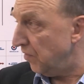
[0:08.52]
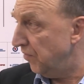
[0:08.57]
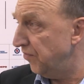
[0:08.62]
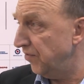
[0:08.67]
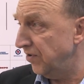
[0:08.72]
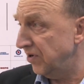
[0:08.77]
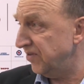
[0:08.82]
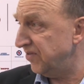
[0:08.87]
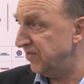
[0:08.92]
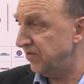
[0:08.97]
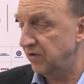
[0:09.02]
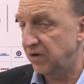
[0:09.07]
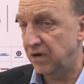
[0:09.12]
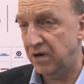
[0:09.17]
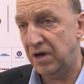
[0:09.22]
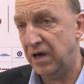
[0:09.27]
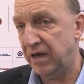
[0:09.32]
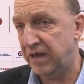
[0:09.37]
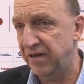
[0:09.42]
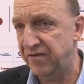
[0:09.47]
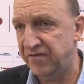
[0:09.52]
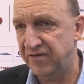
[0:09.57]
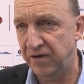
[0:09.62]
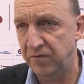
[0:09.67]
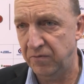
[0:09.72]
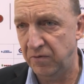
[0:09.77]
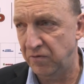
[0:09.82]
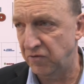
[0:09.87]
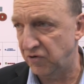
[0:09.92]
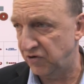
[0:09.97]
First, I can
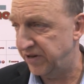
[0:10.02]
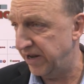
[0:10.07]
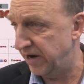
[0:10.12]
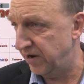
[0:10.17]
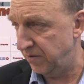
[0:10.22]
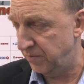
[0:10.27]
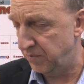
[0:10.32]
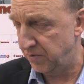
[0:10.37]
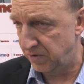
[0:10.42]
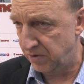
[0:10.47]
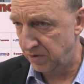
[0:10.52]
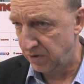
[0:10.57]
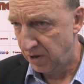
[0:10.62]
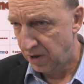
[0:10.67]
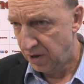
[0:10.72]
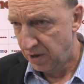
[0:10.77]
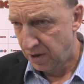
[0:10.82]
say we were terrible.